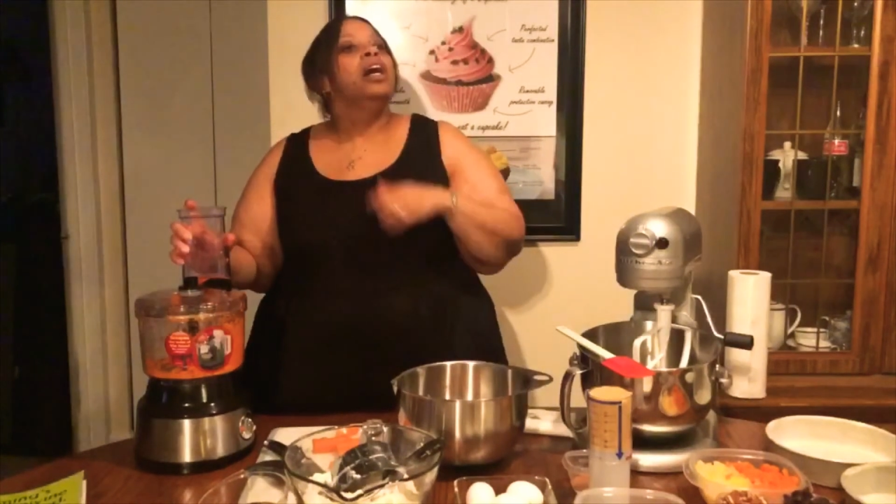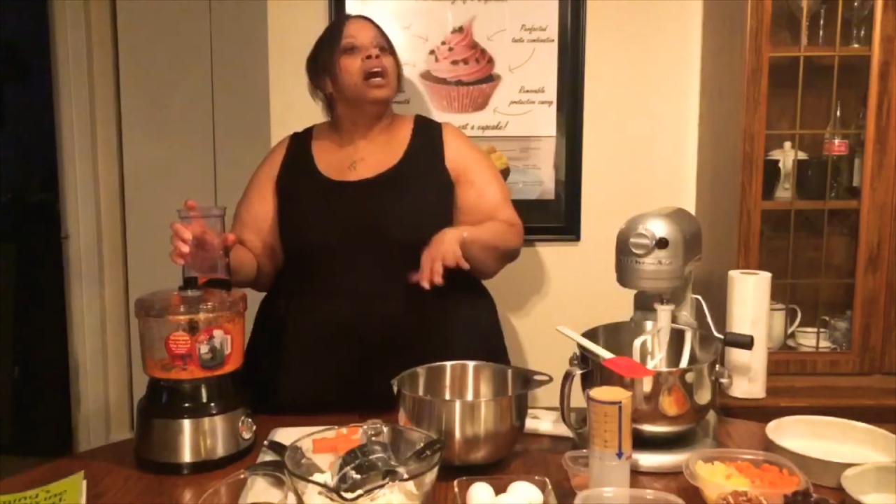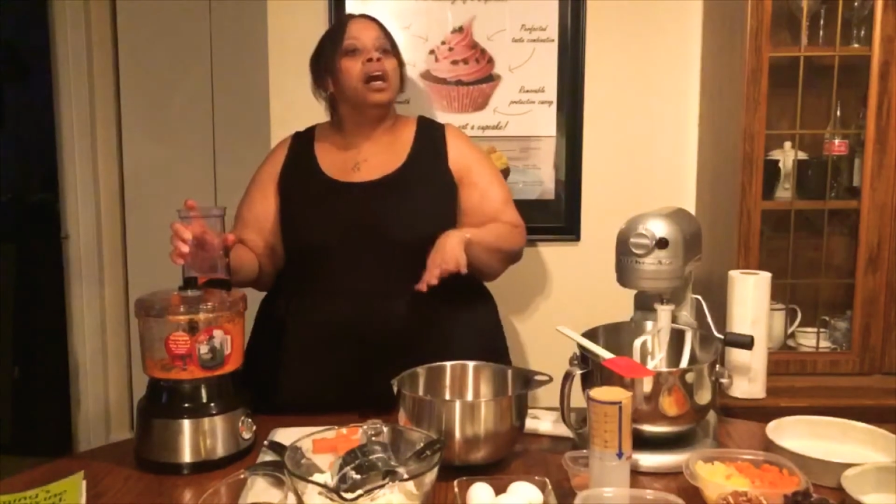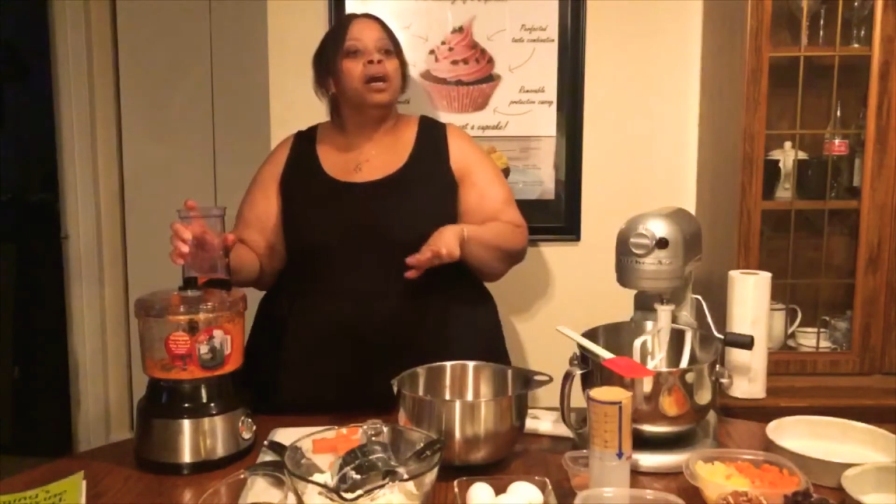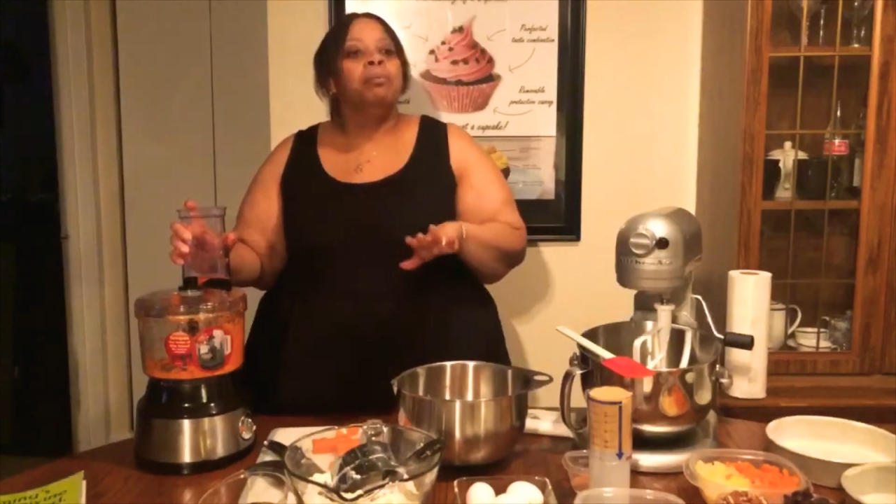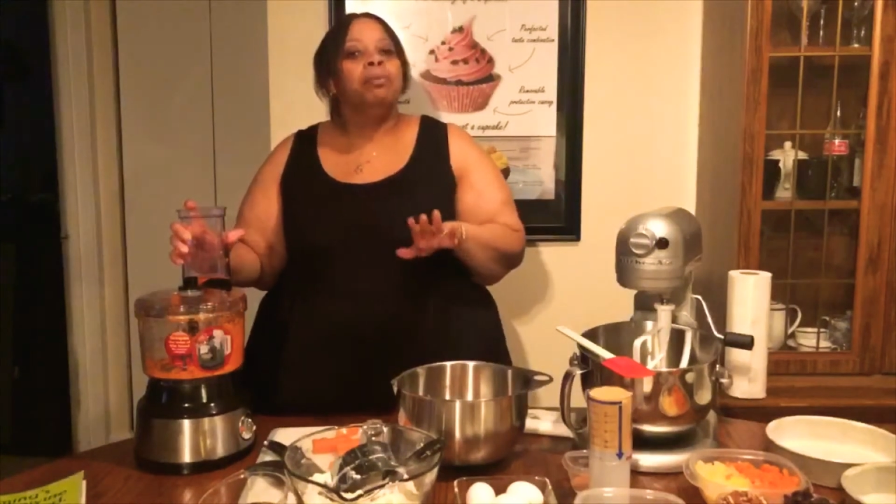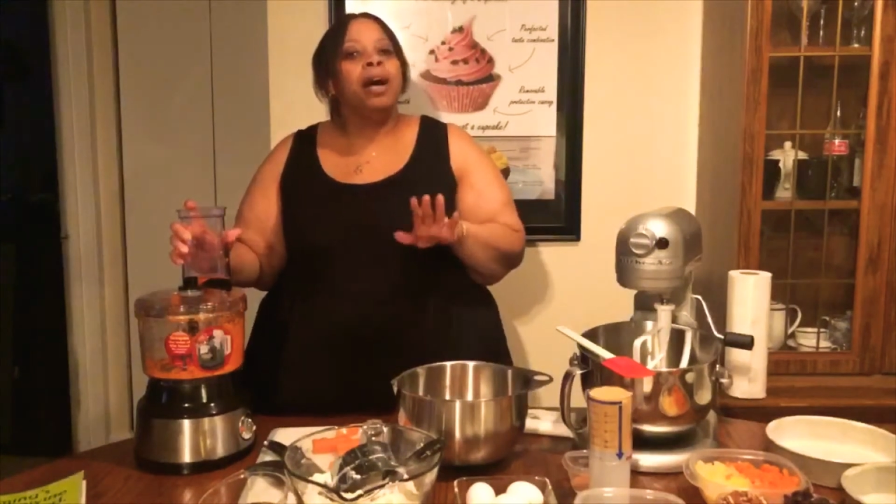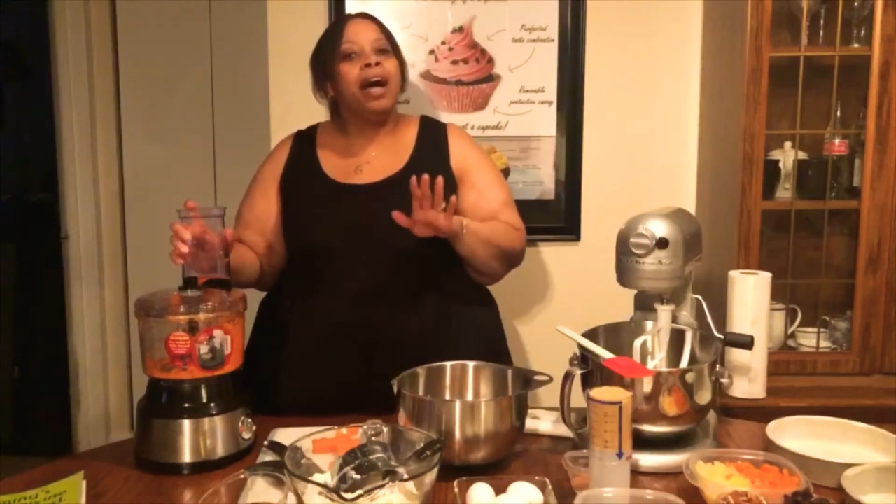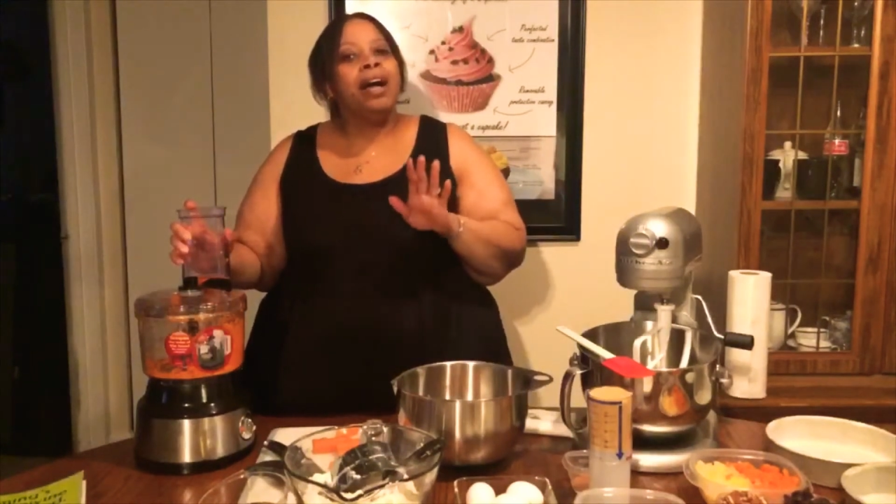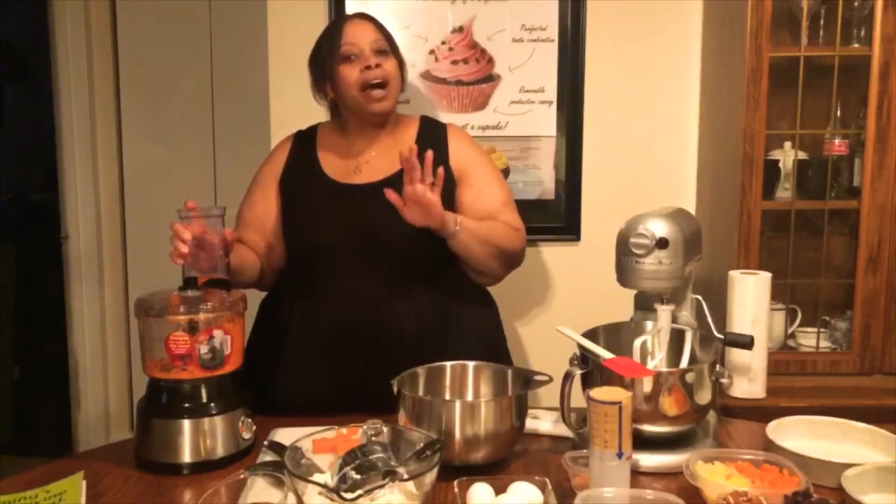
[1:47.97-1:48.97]
I
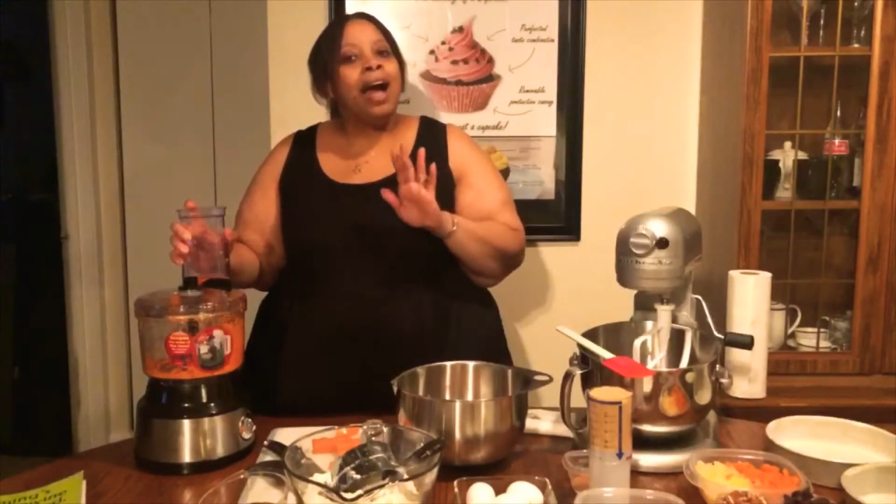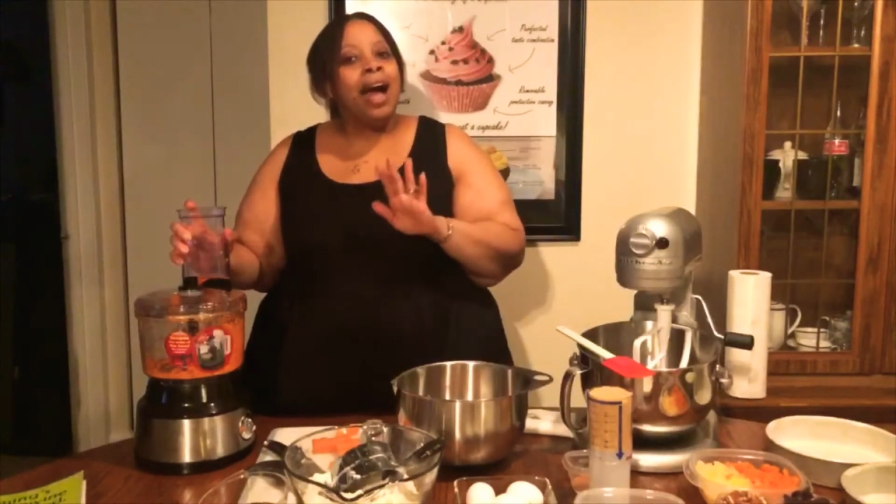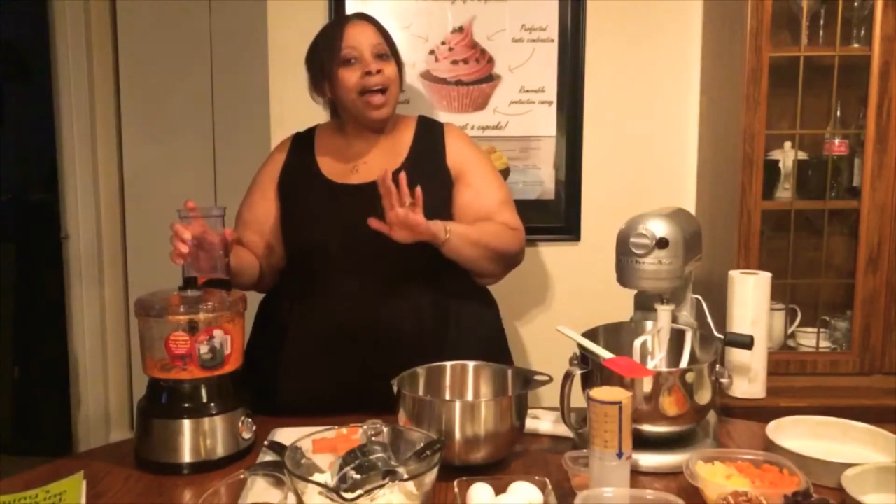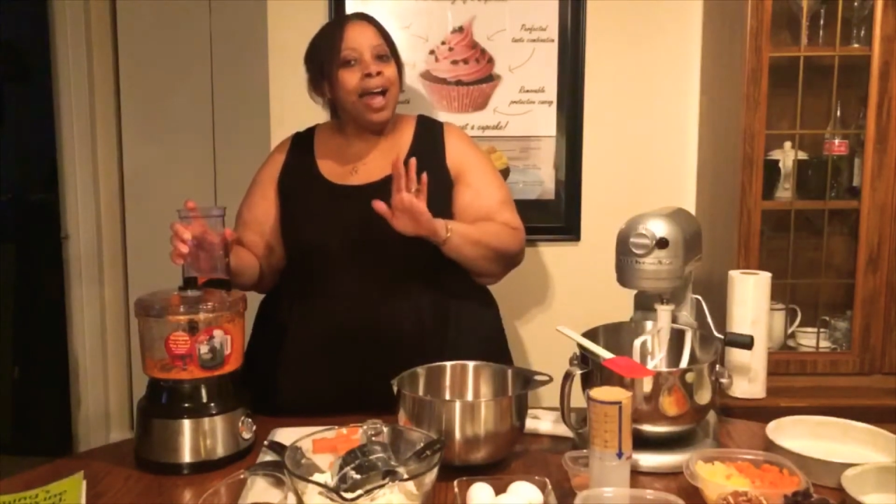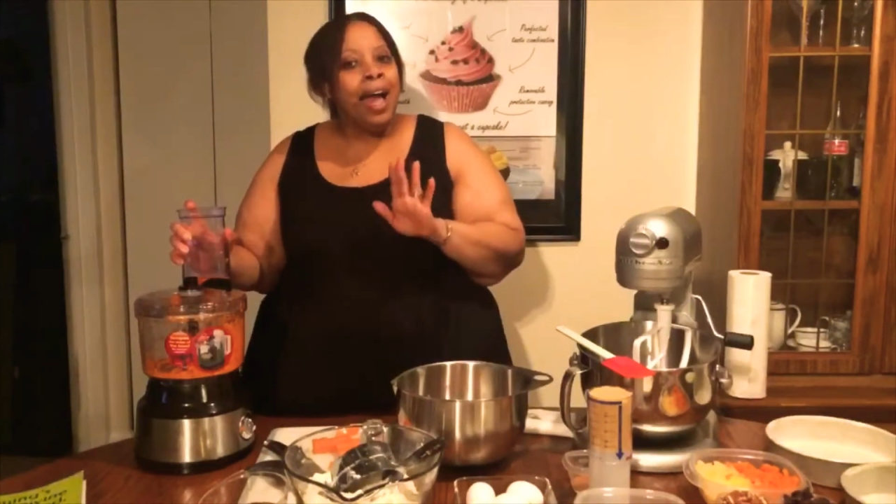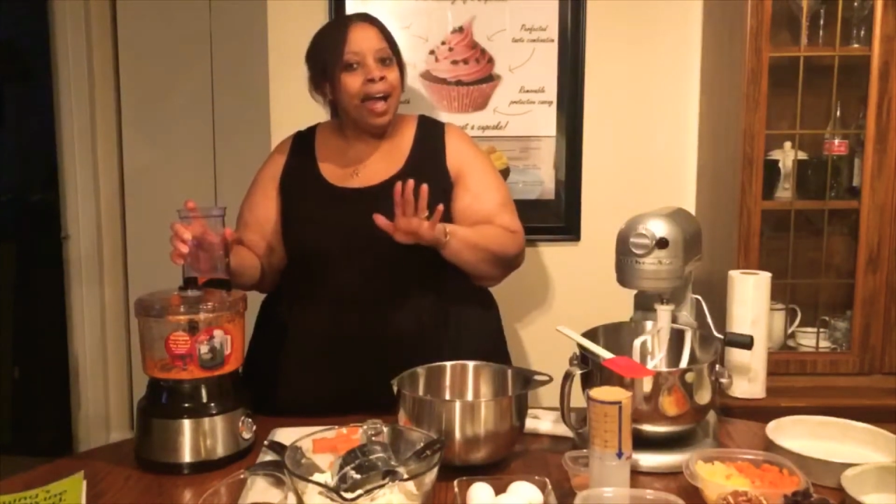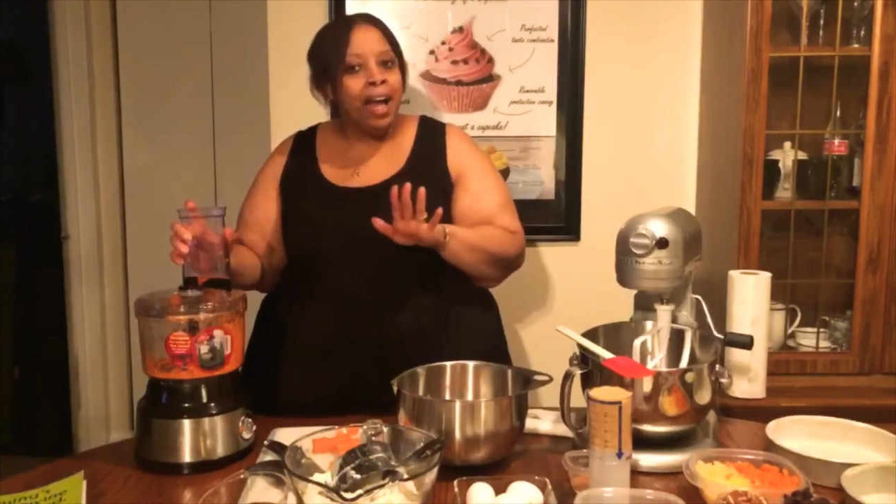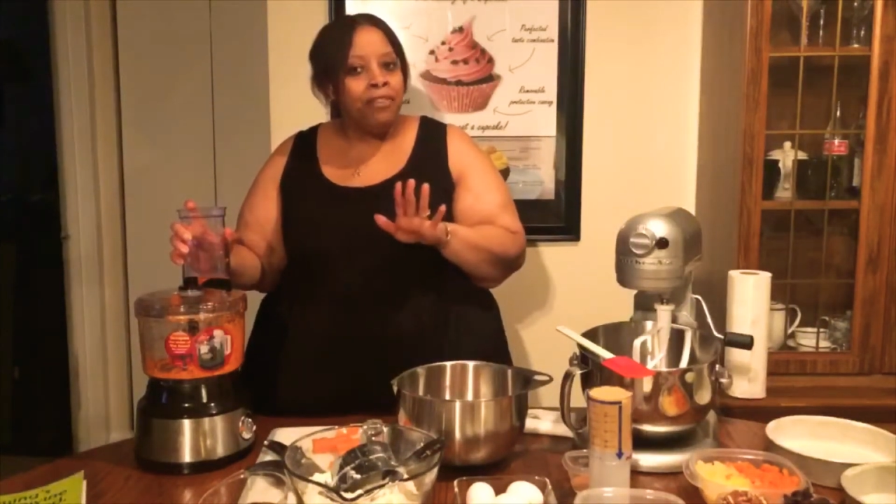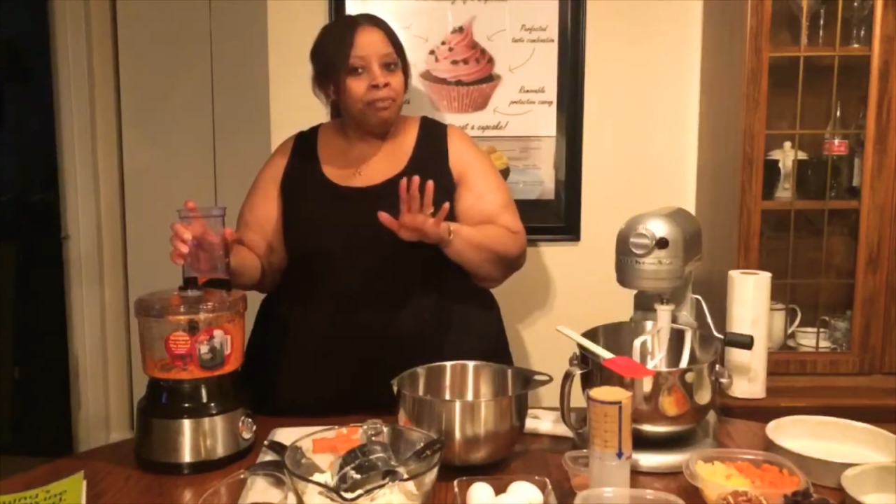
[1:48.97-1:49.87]
half